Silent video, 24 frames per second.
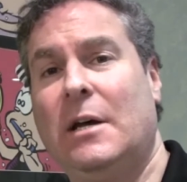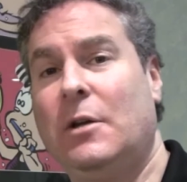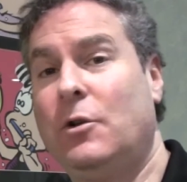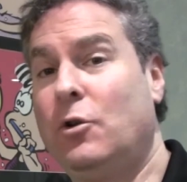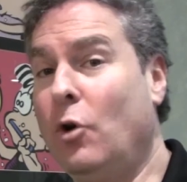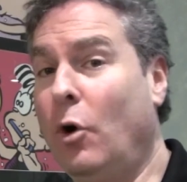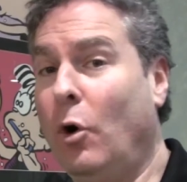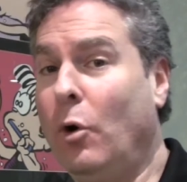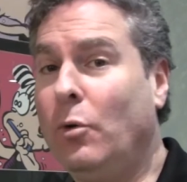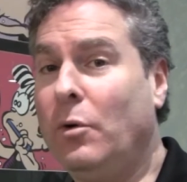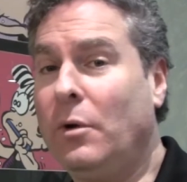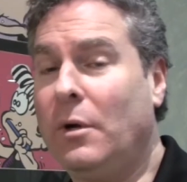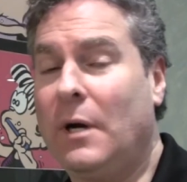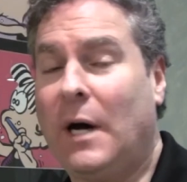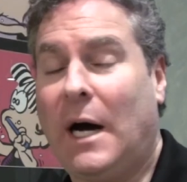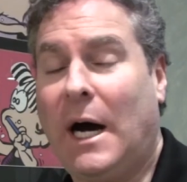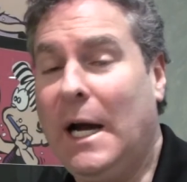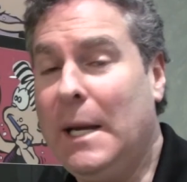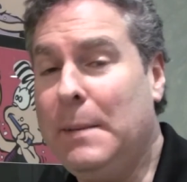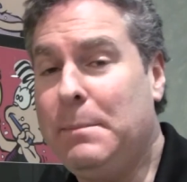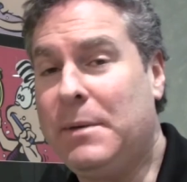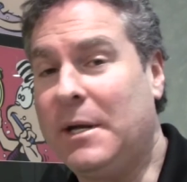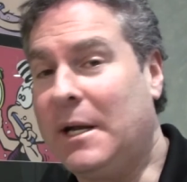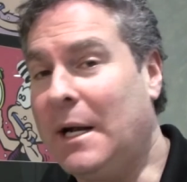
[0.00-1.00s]
Don't
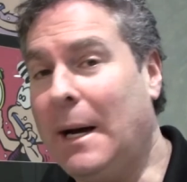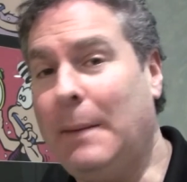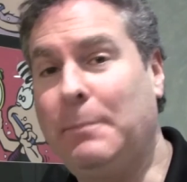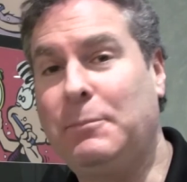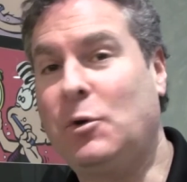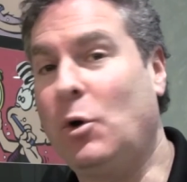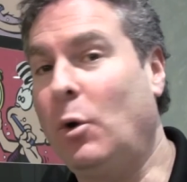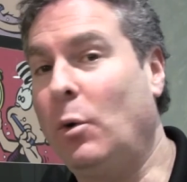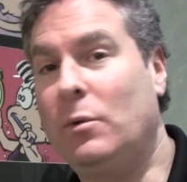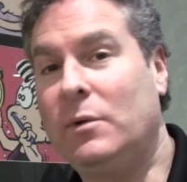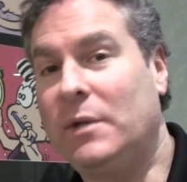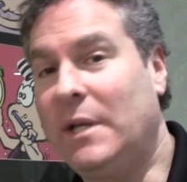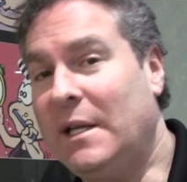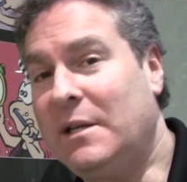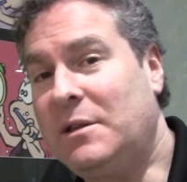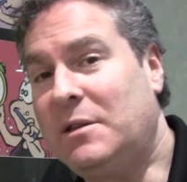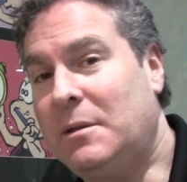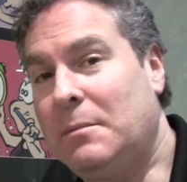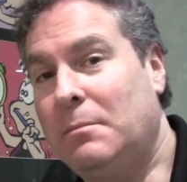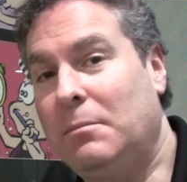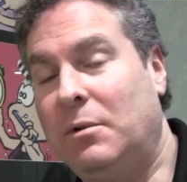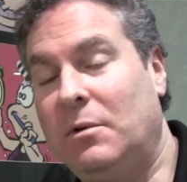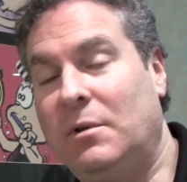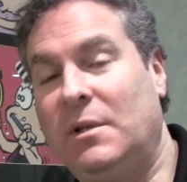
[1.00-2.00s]
hype it up, don't let
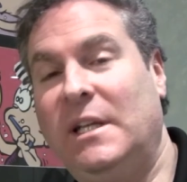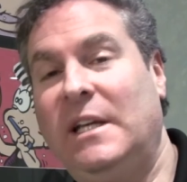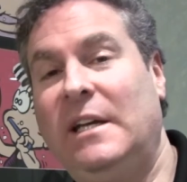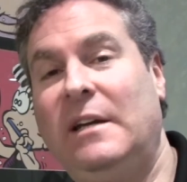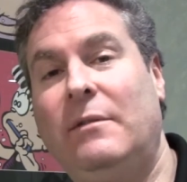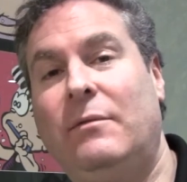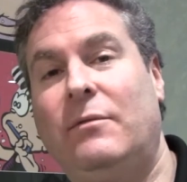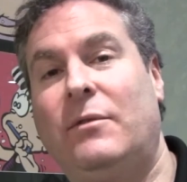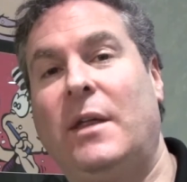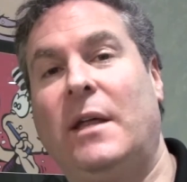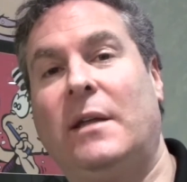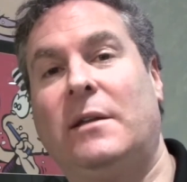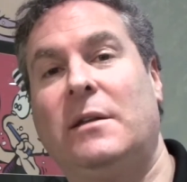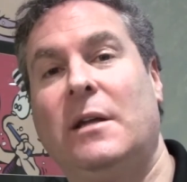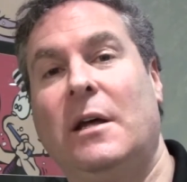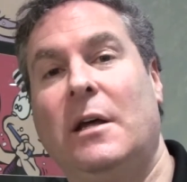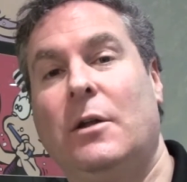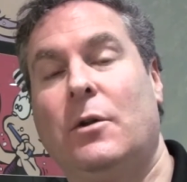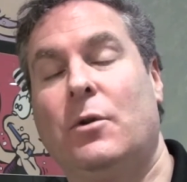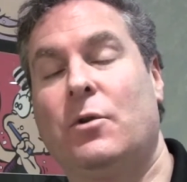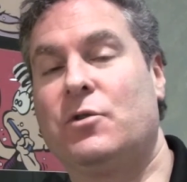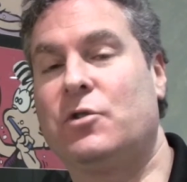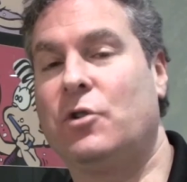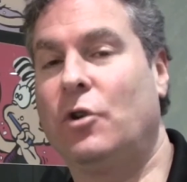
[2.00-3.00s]
them believe that
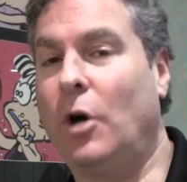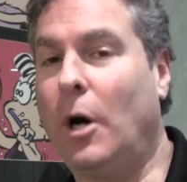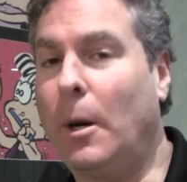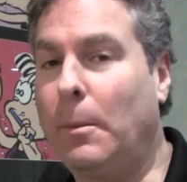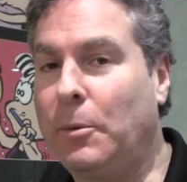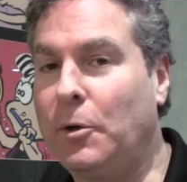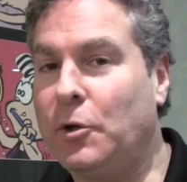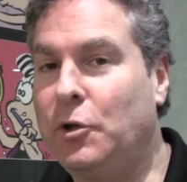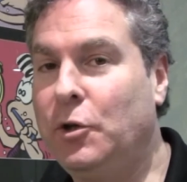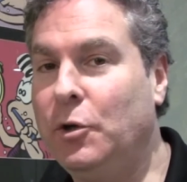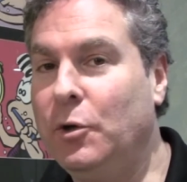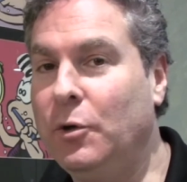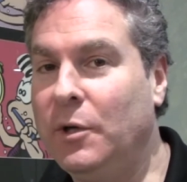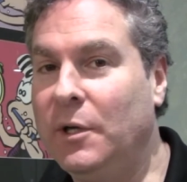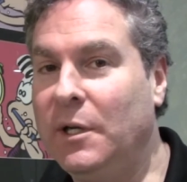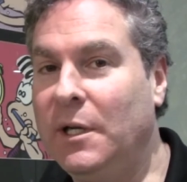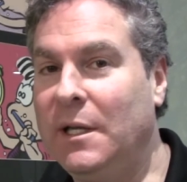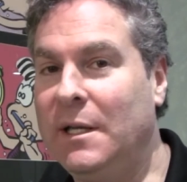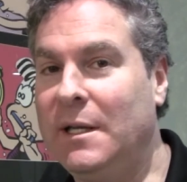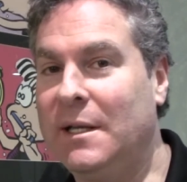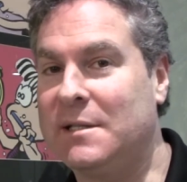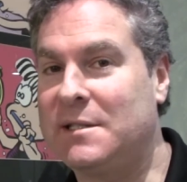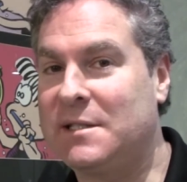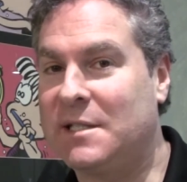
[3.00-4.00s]
there's an
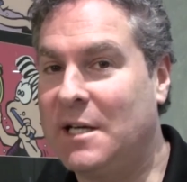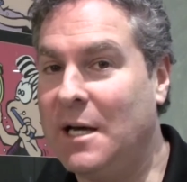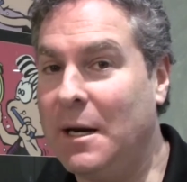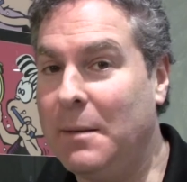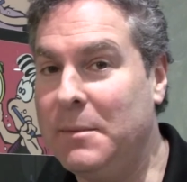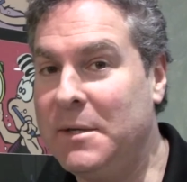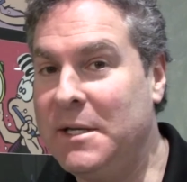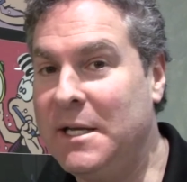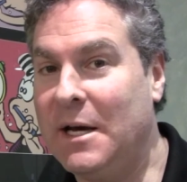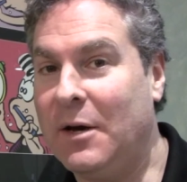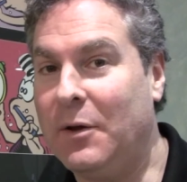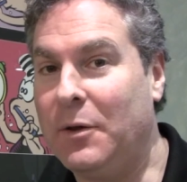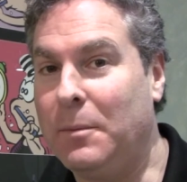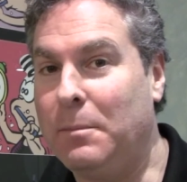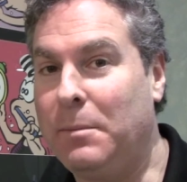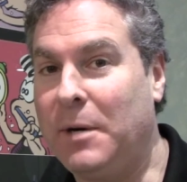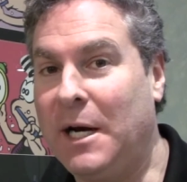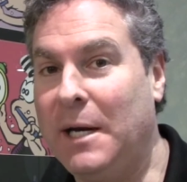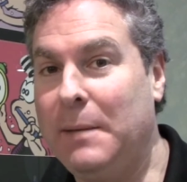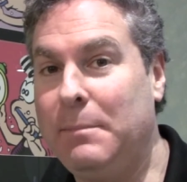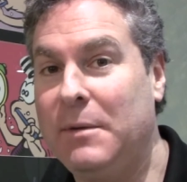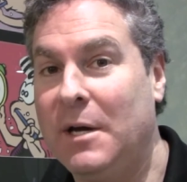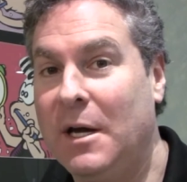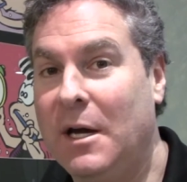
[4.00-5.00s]
opportunity that's coming down the
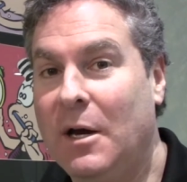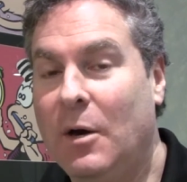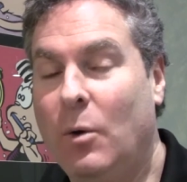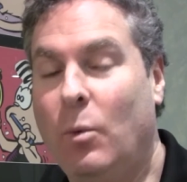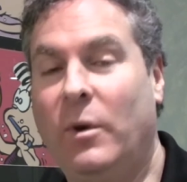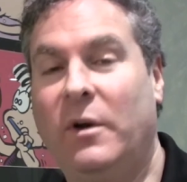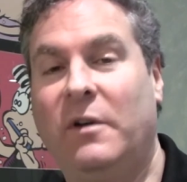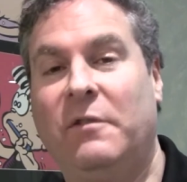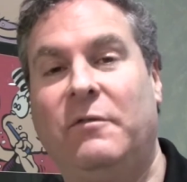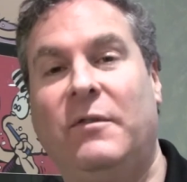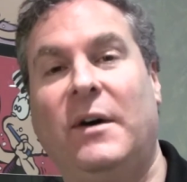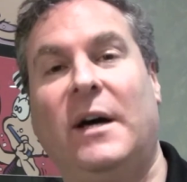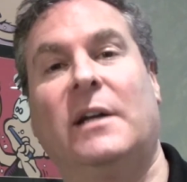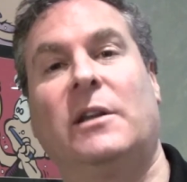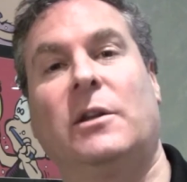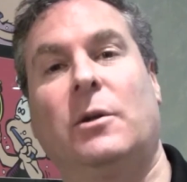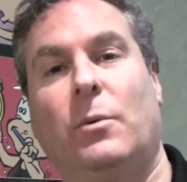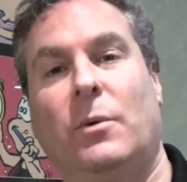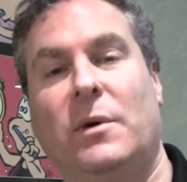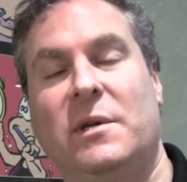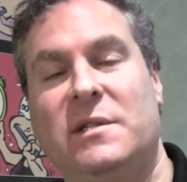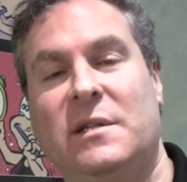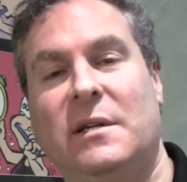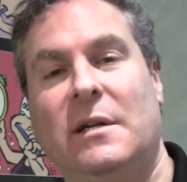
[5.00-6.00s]
pipe when in fact
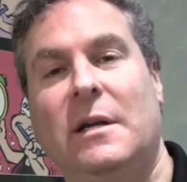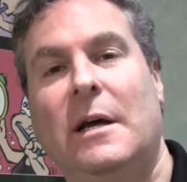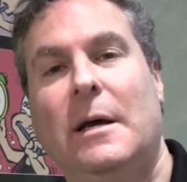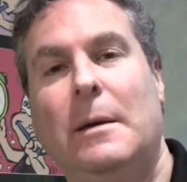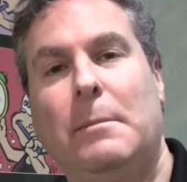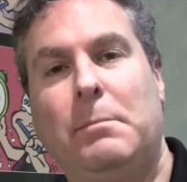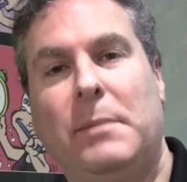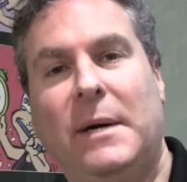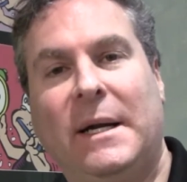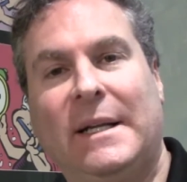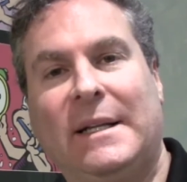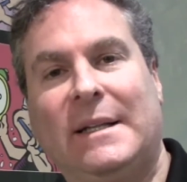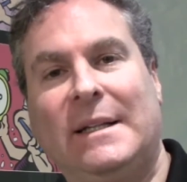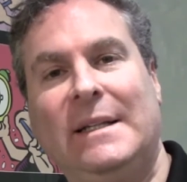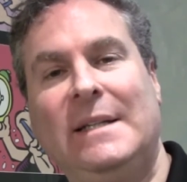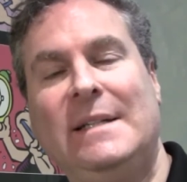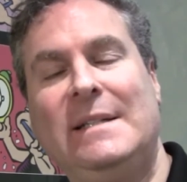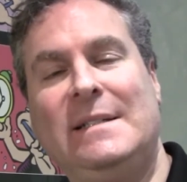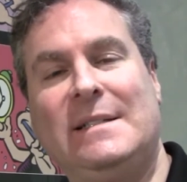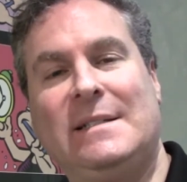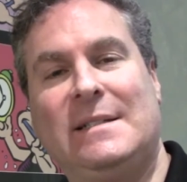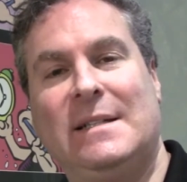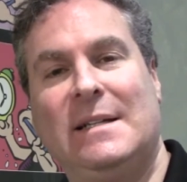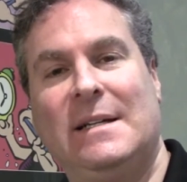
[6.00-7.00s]
there isn't, but at
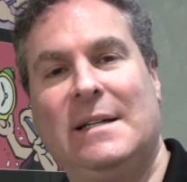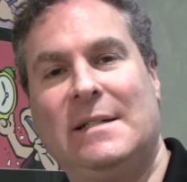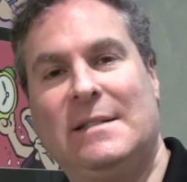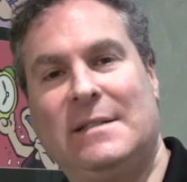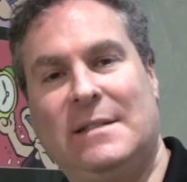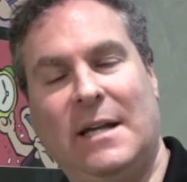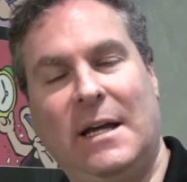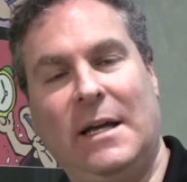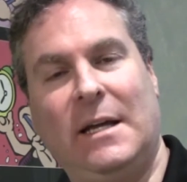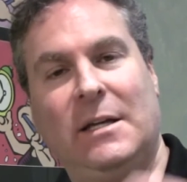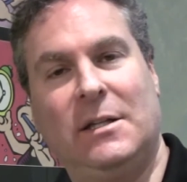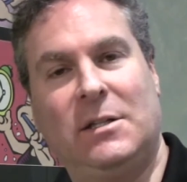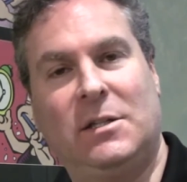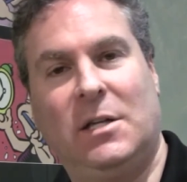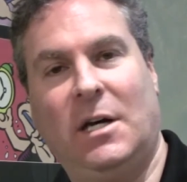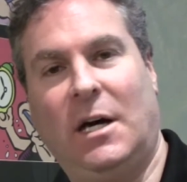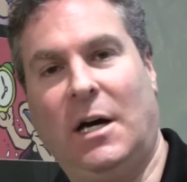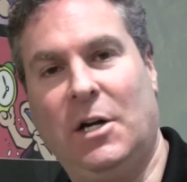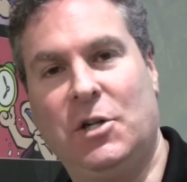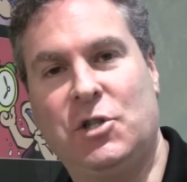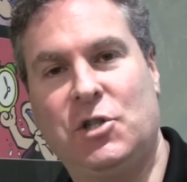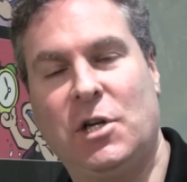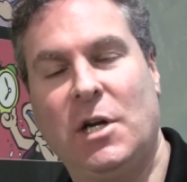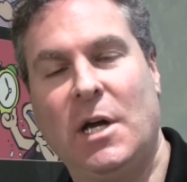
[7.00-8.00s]
least stay in
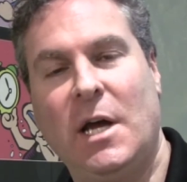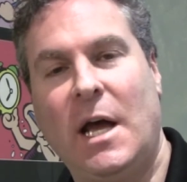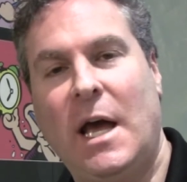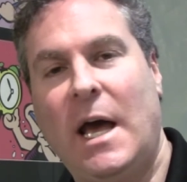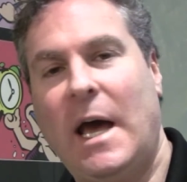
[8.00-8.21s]
touch.